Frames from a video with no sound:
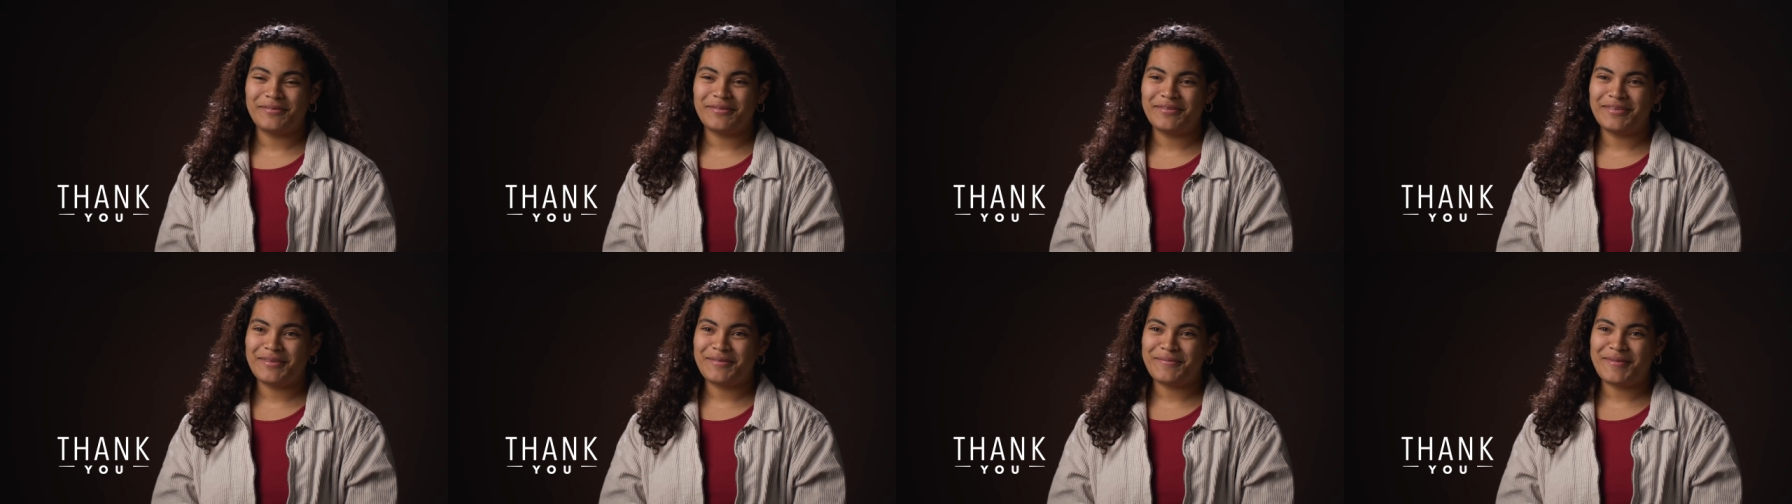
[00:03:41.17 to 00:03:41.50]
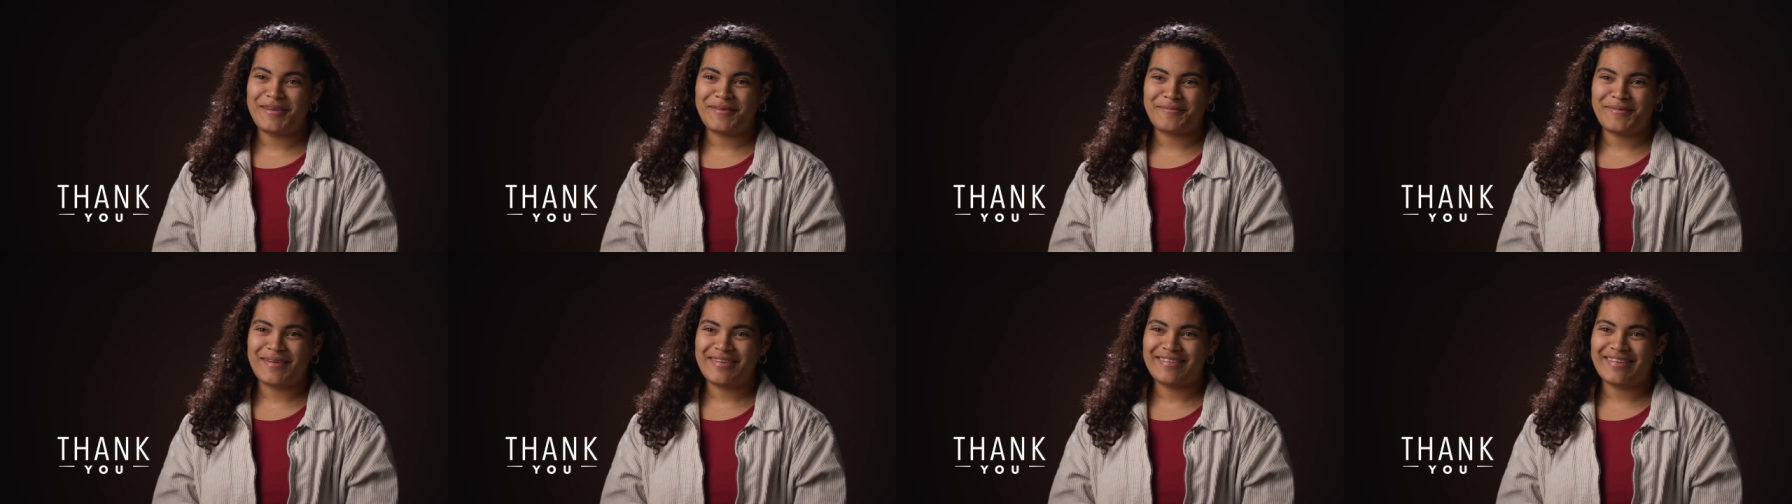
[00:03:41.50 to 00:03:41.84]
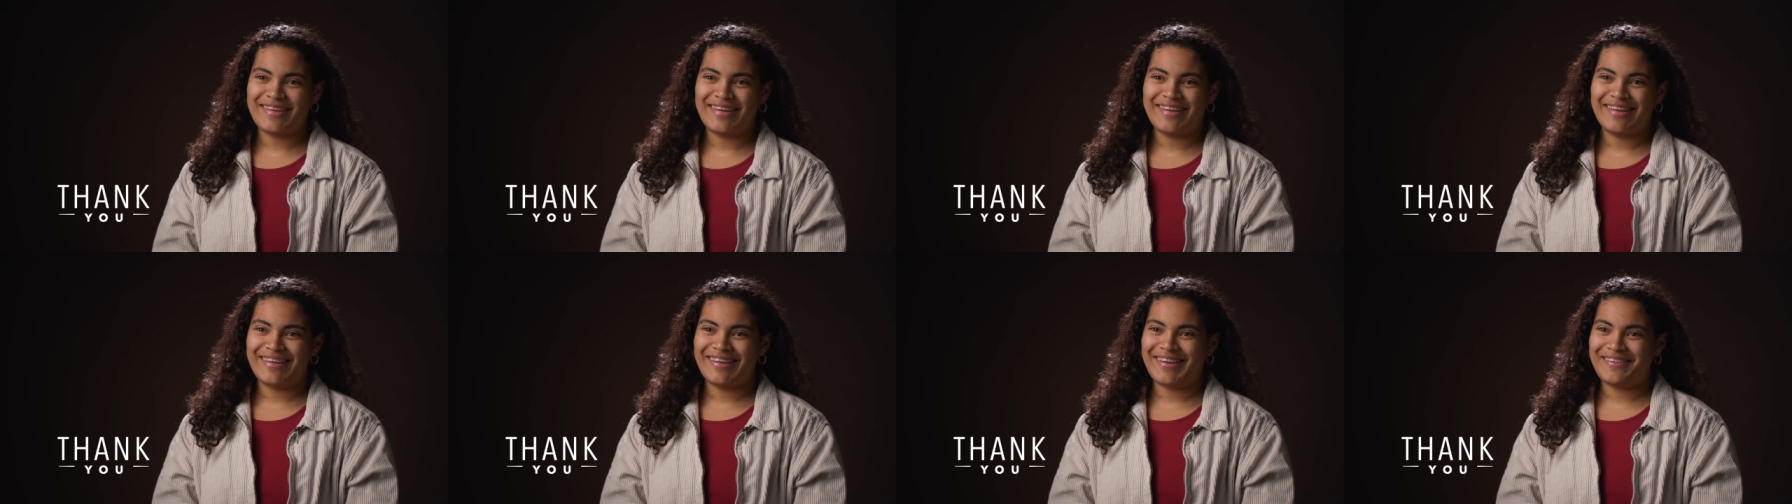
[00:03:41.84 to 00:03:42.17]
really make my
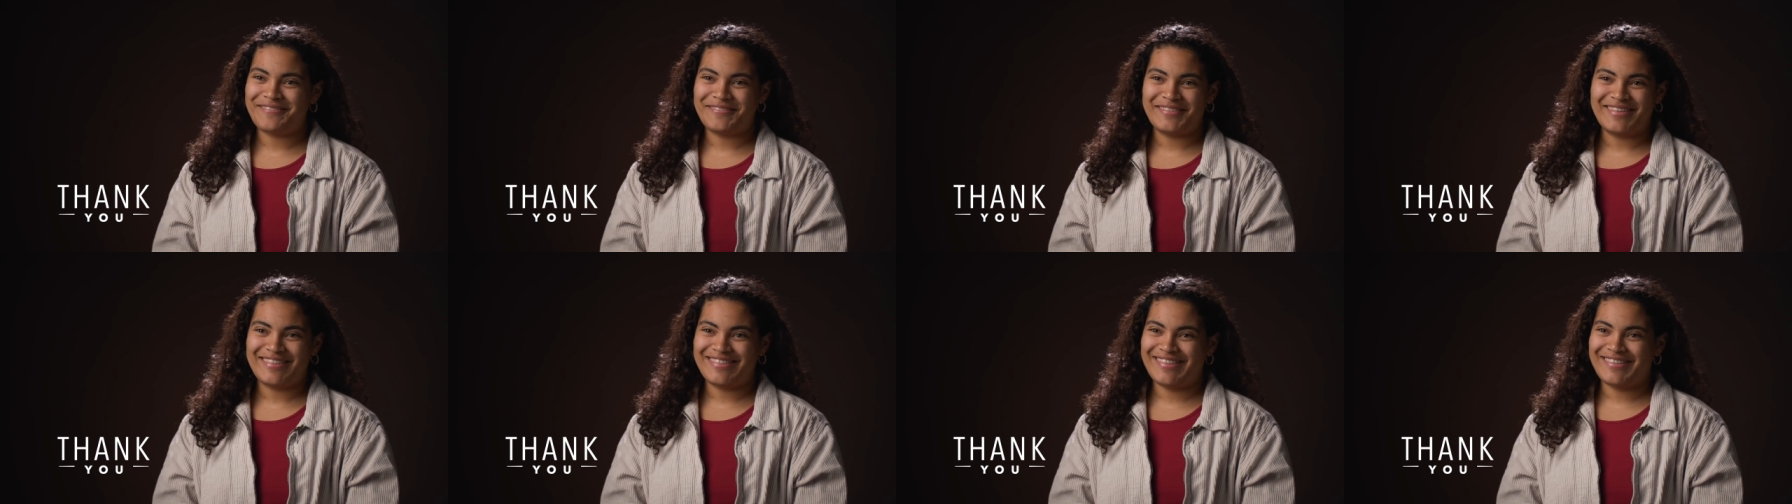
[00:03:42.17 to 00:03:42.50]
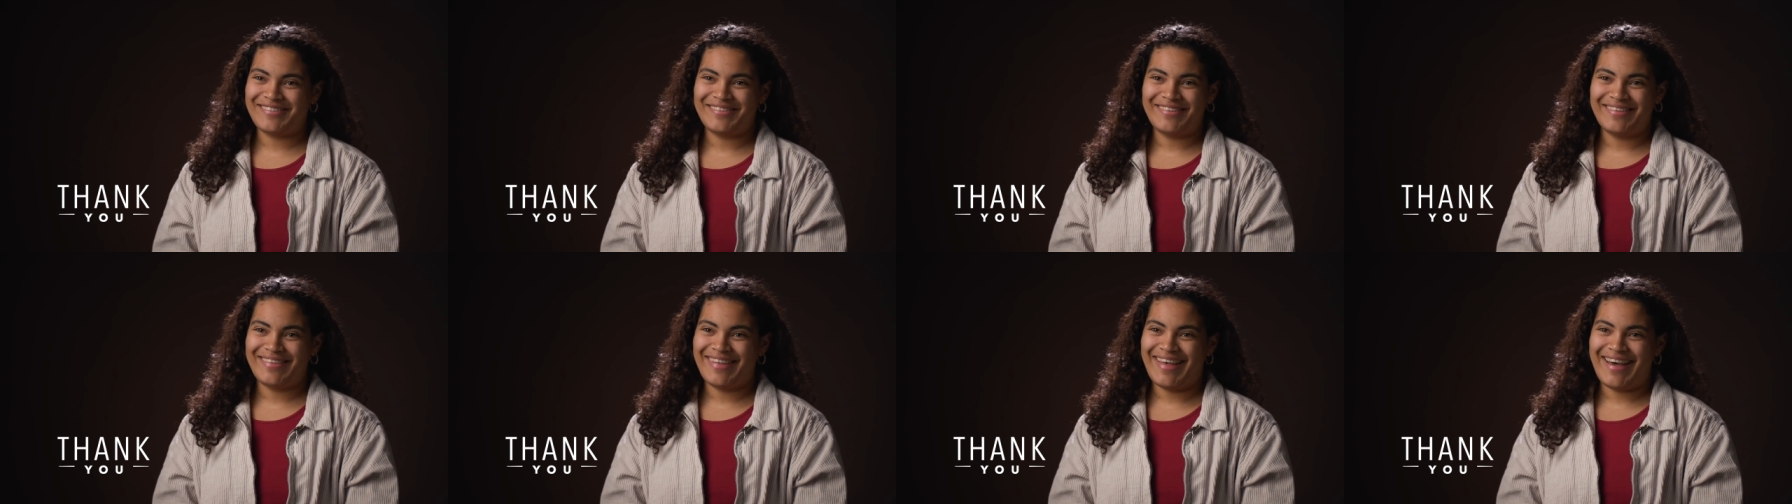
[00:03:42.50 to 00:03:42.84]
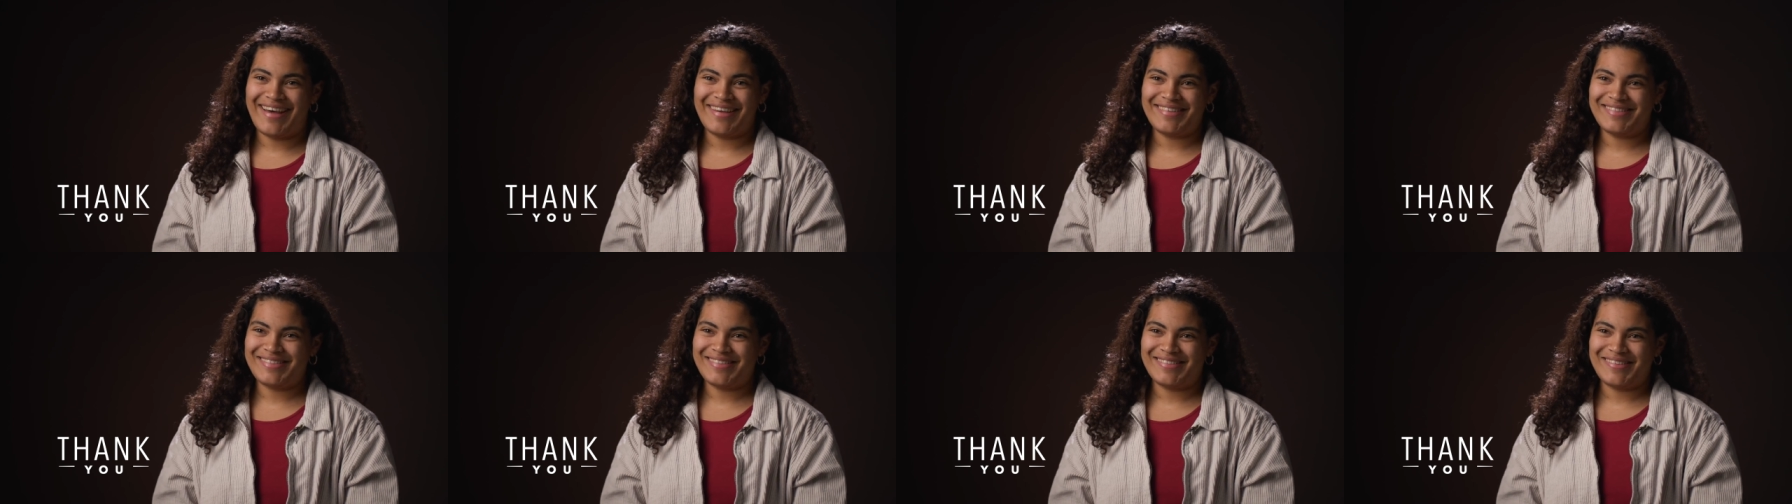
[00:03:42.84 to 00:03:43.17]
day every single
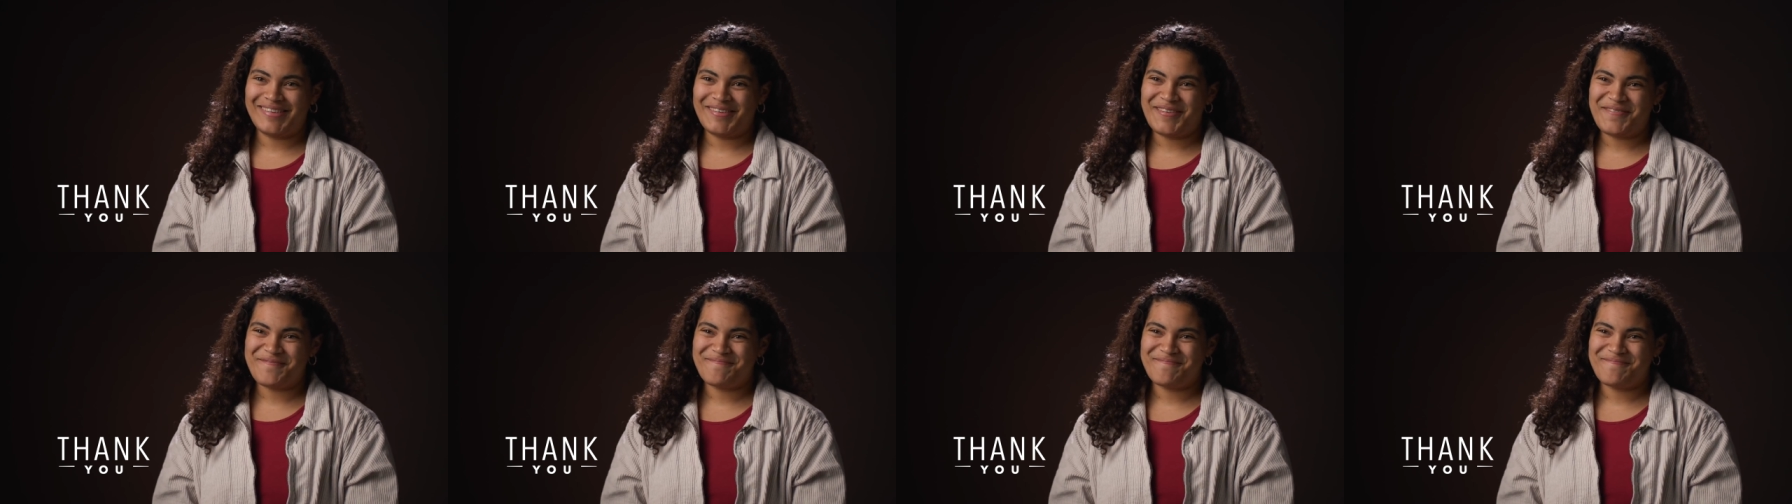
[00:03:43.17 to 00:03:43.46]
class. So